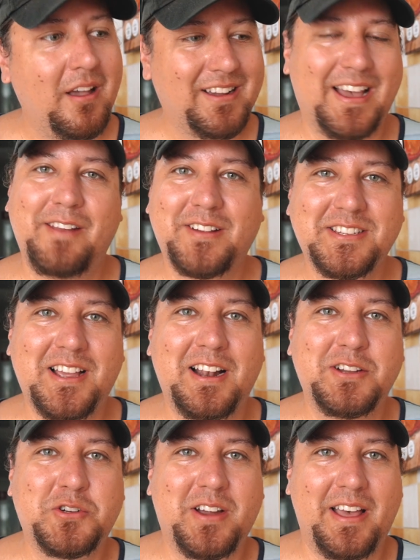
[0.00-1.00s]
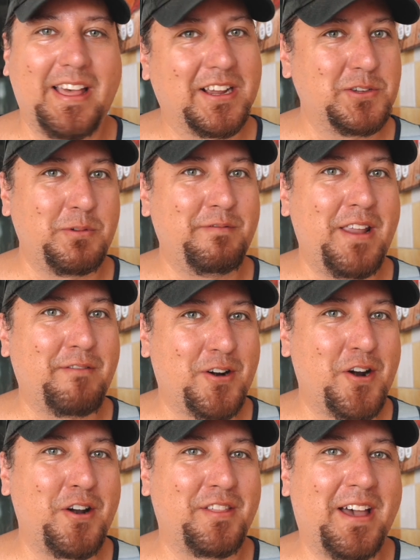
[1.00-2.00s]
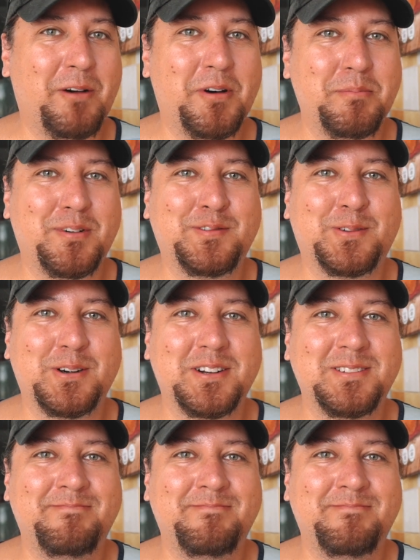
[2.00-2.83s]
kind of excited to try that because we've never heard of that one before.